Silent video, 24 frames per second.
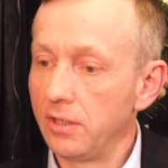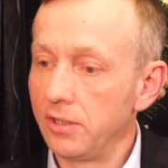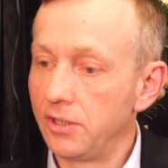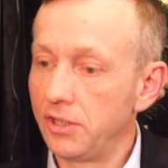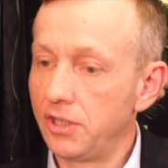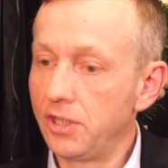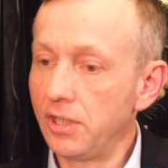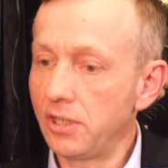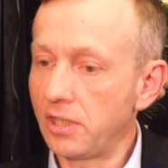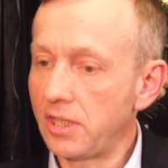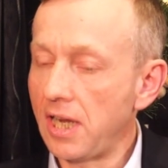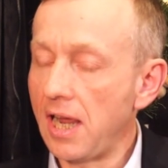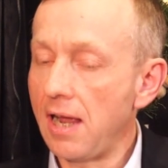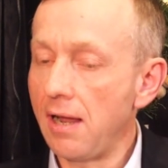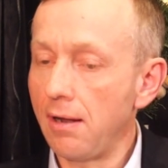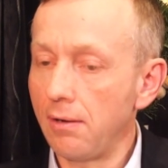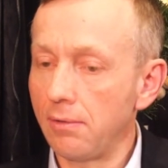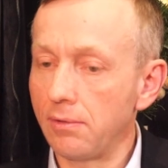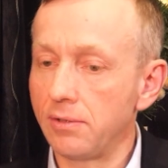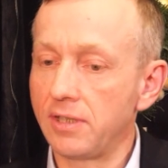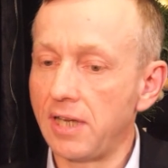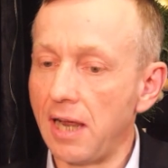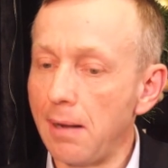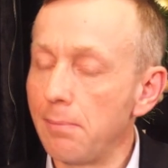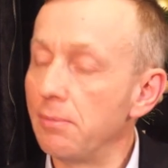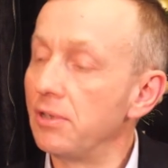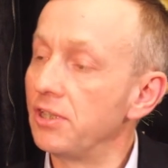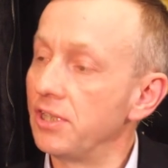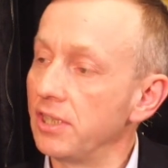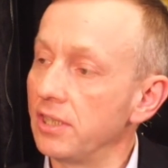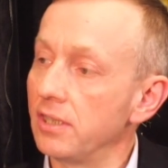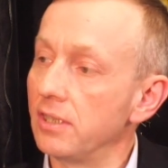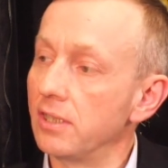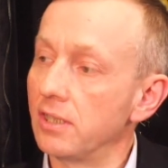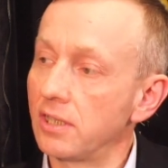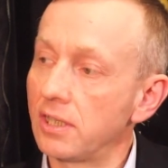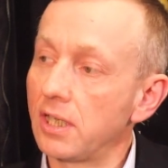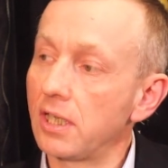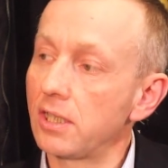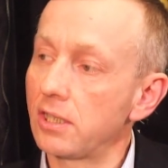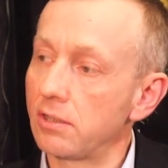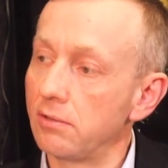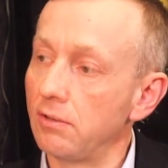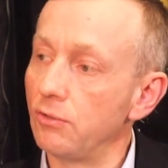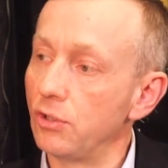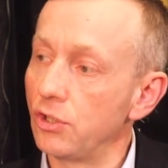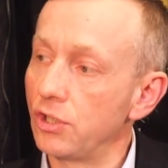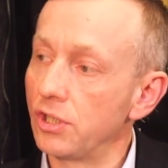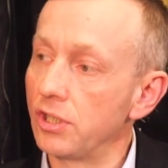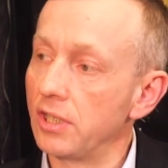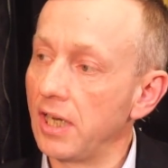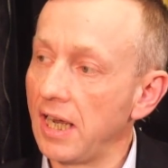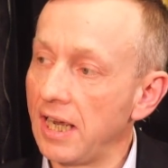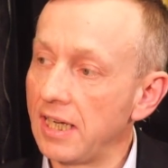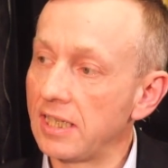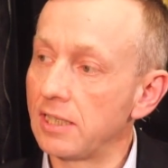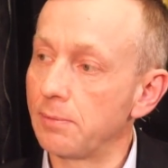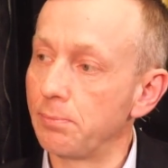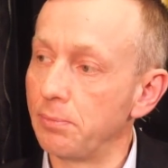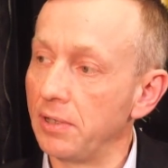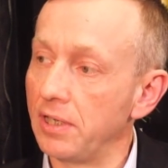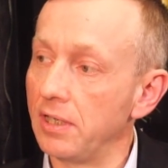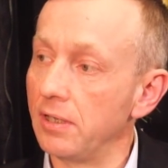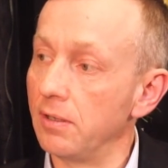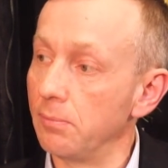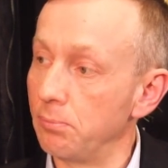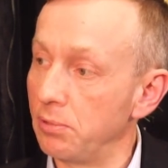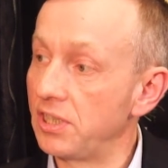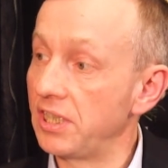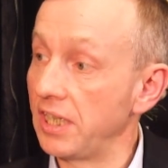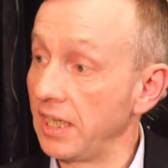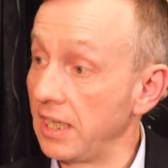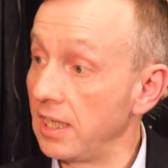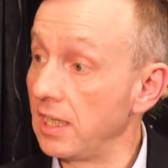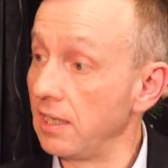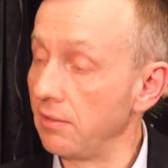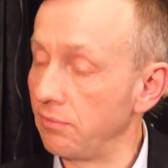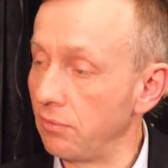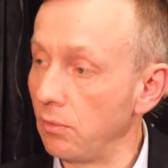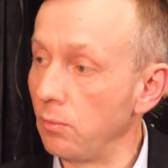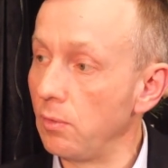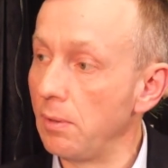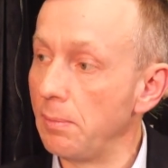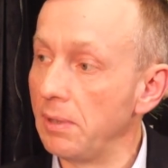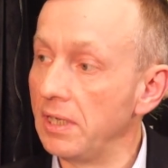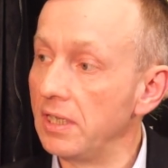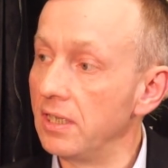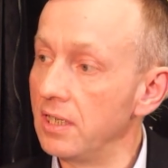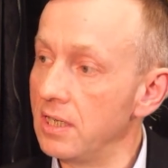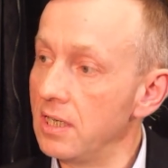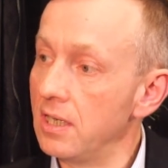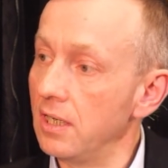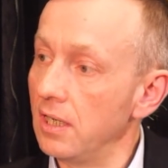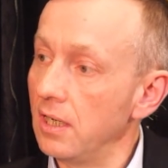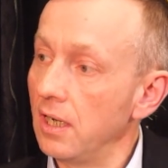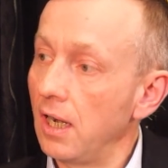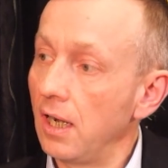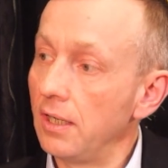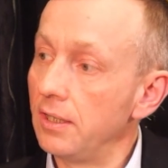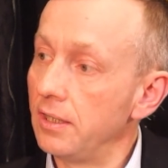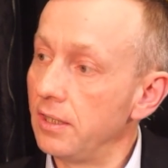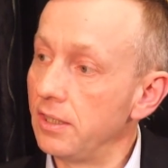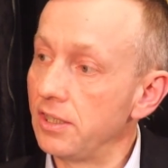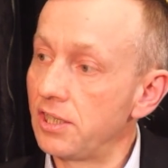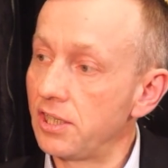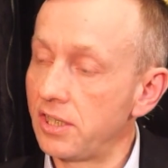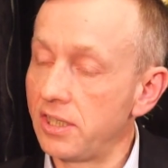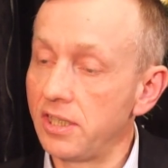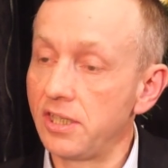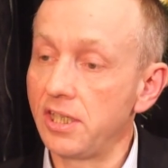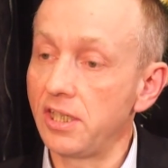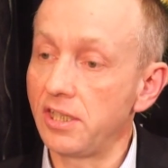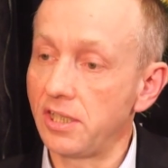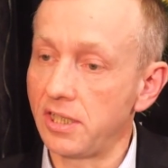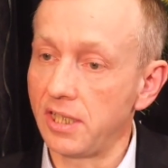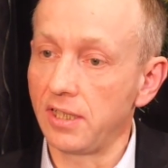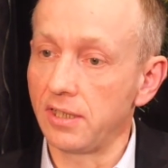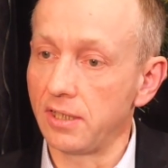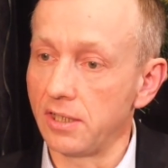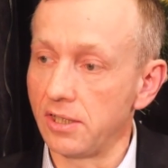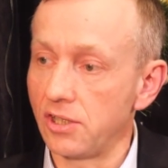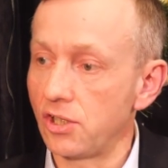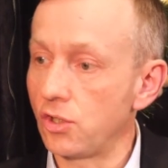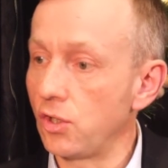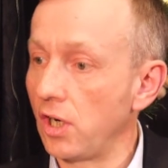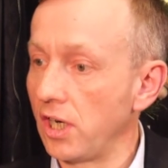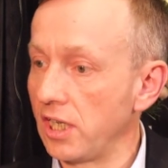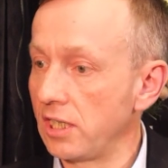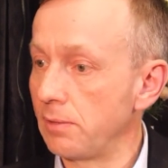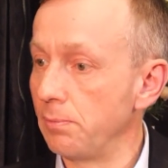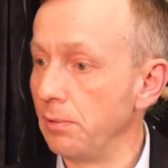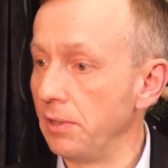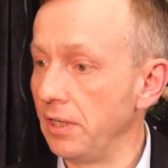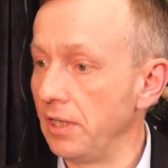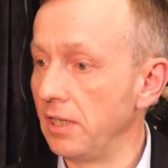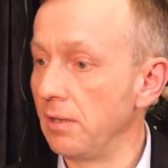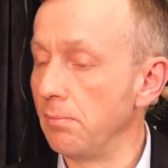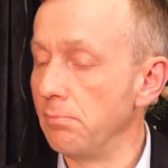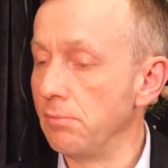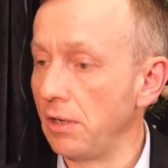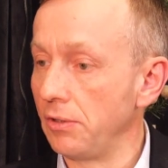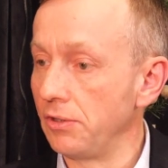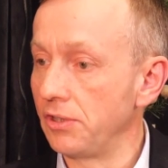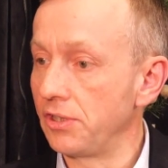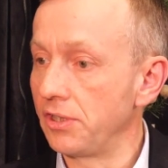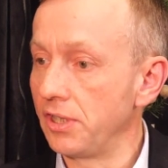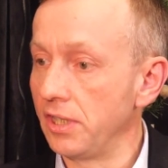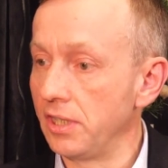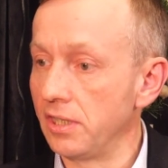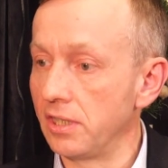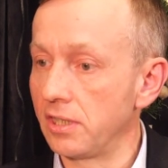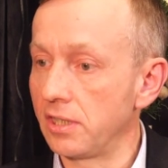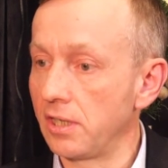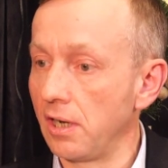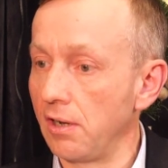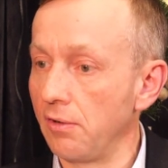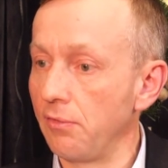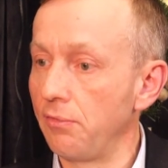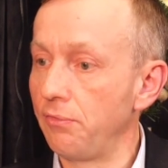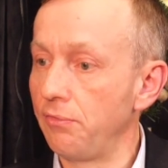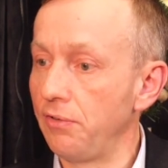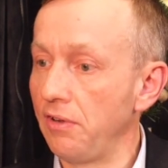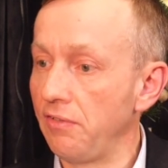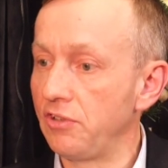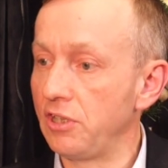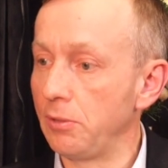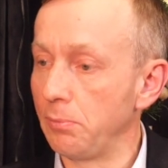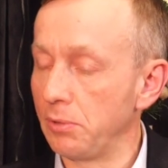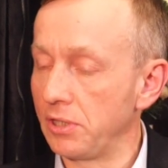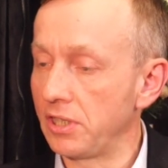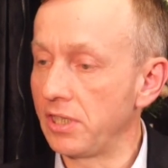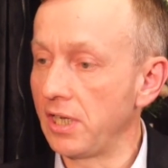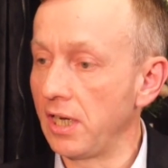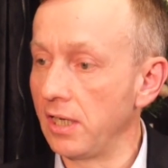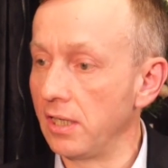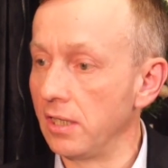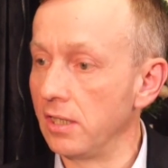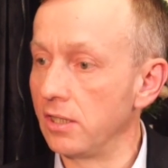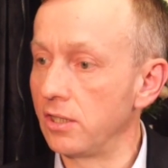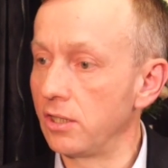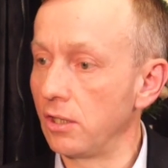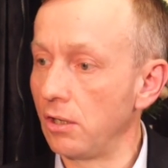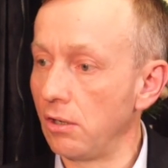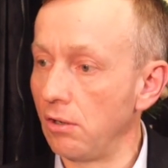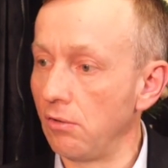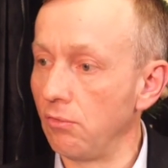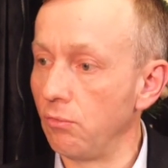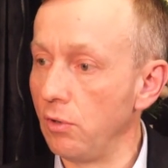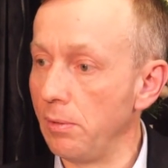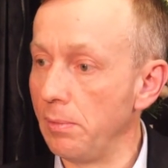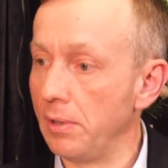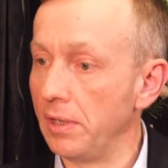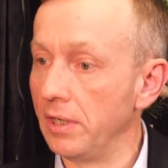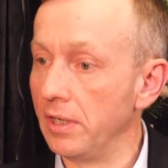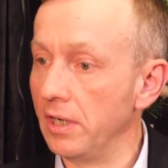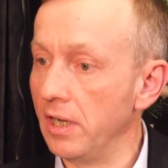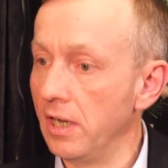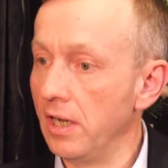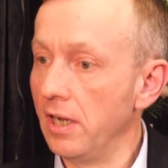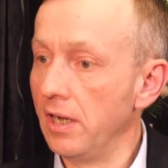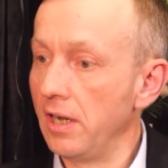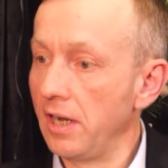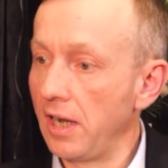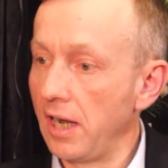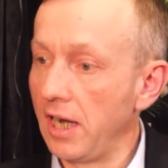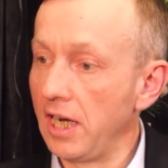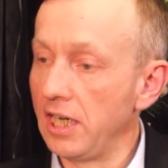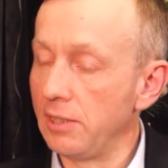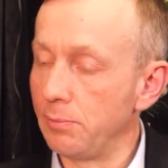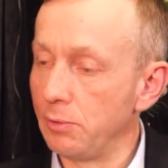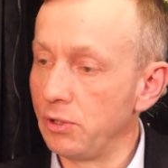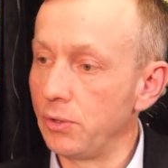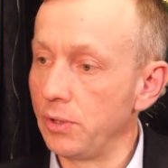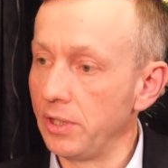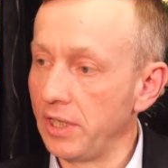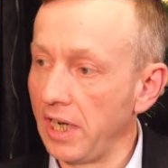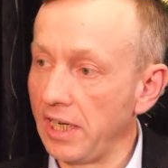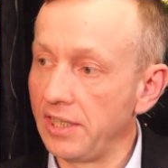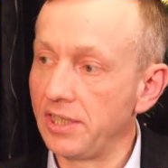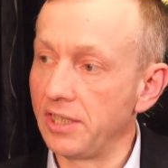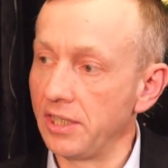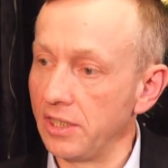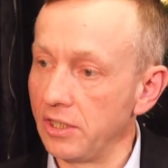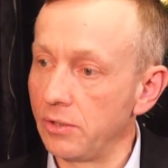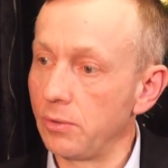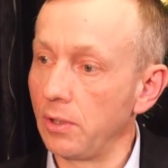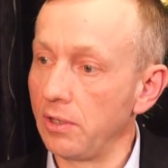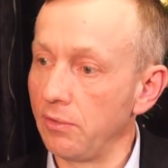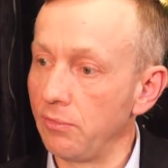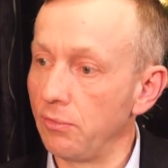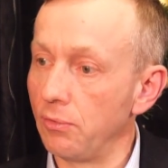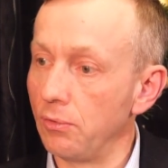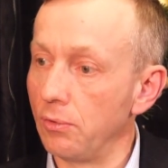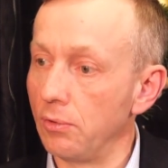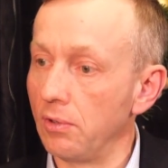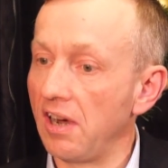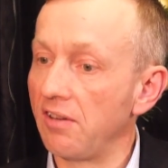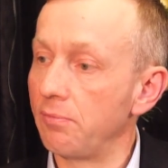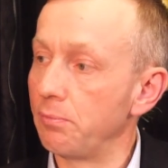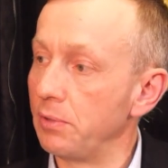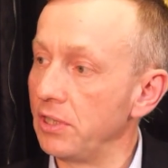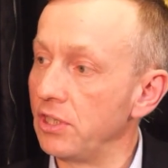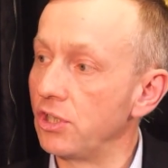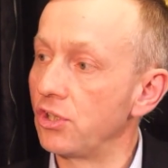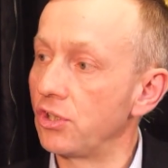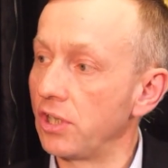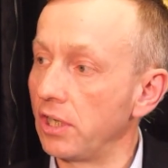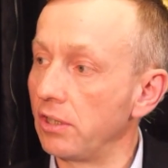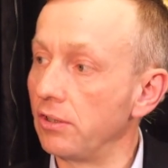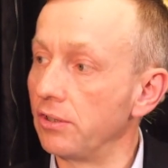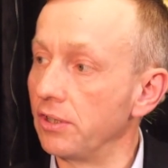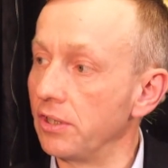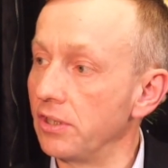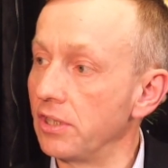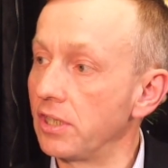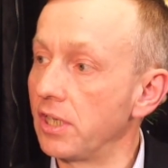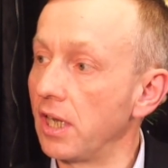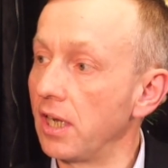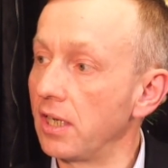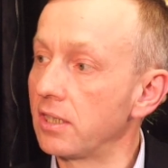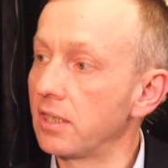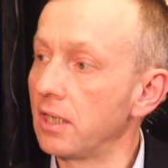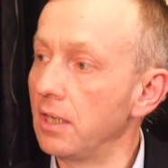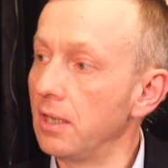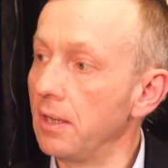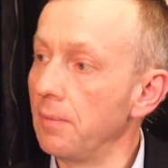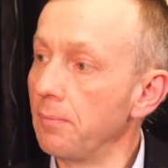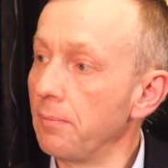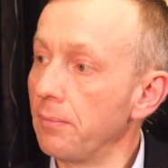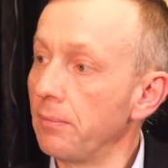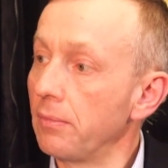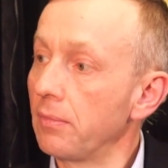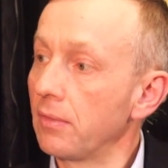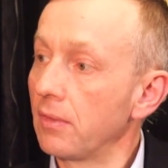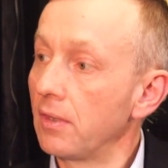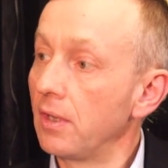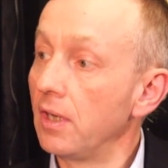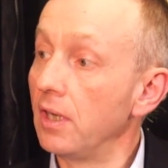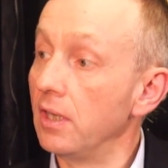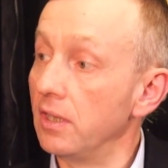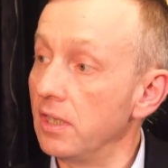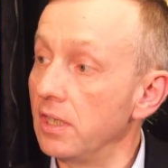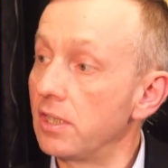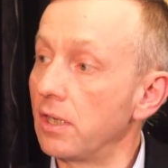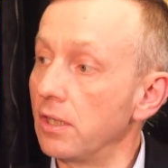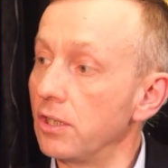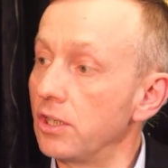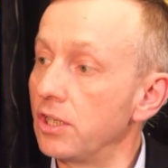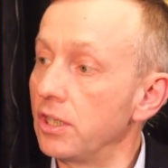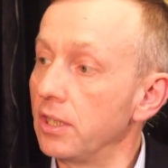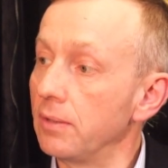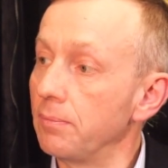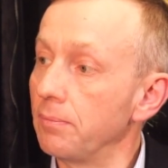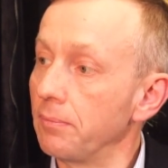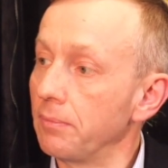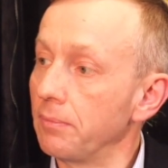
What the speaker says: just how damaging the sexual revolution has been, particularly for women. And the statistic that strikes me the most is like 50% of women aged between 18 and 24 have been strangled in sex in this country.